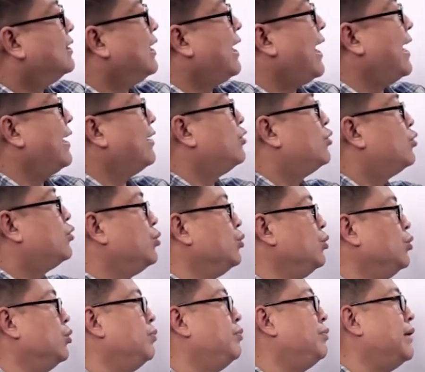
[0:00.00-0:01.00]
length
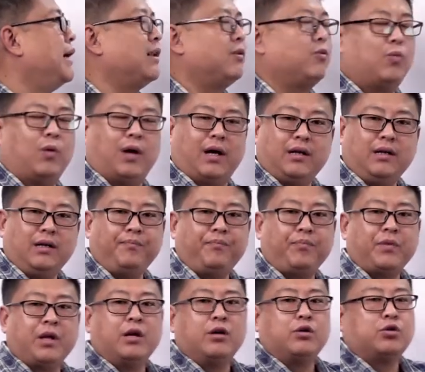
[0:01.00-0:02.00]
2, breadth 1.
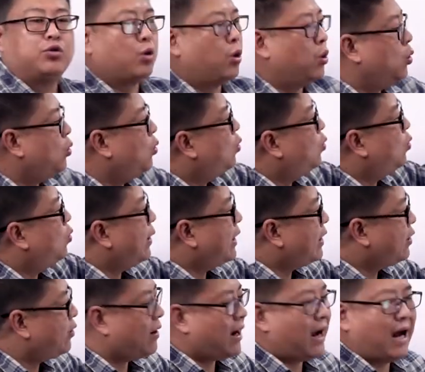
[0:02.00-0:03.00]
So,
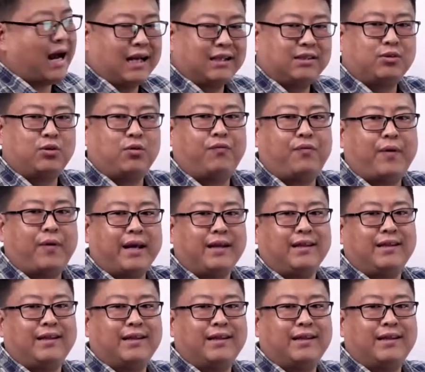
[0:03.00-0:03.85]
when you are asked to find